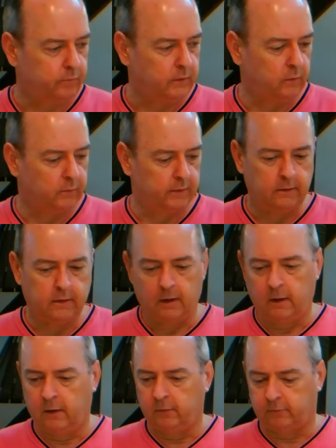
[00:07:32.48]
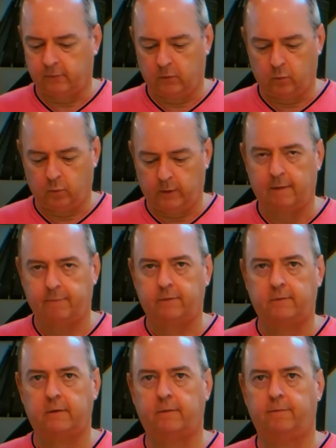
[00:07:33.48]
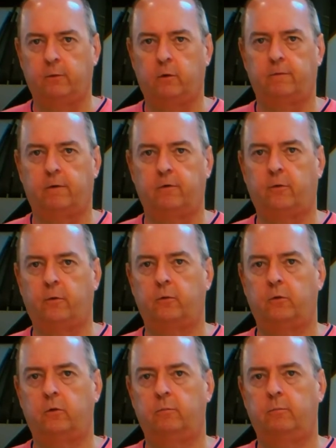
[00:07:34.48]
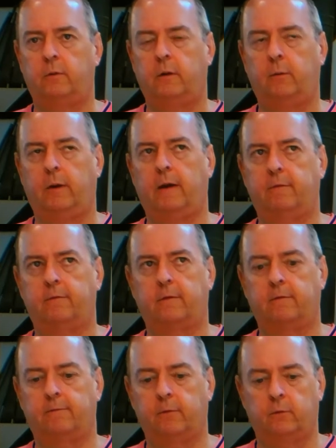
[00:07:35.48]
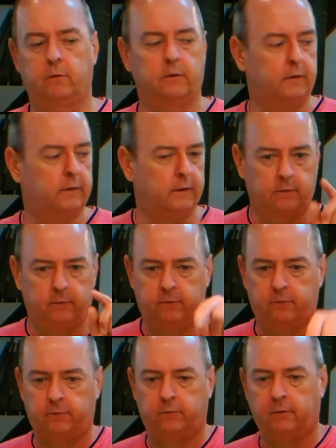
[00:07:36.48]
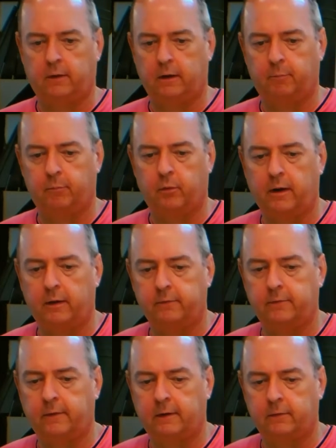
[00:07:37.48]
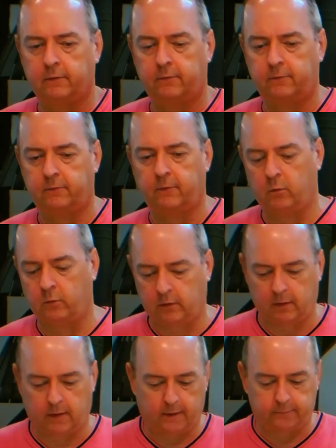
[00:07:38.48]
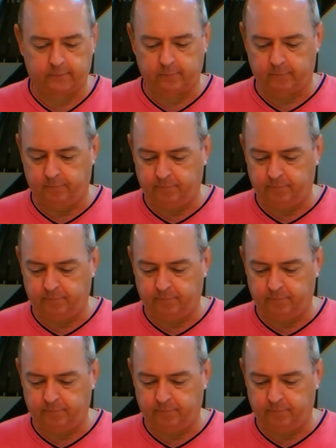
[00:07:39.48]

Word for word: Okay, so we have this on the floor of our showroom. We have this on the floor in uh, bronze and the stone glass.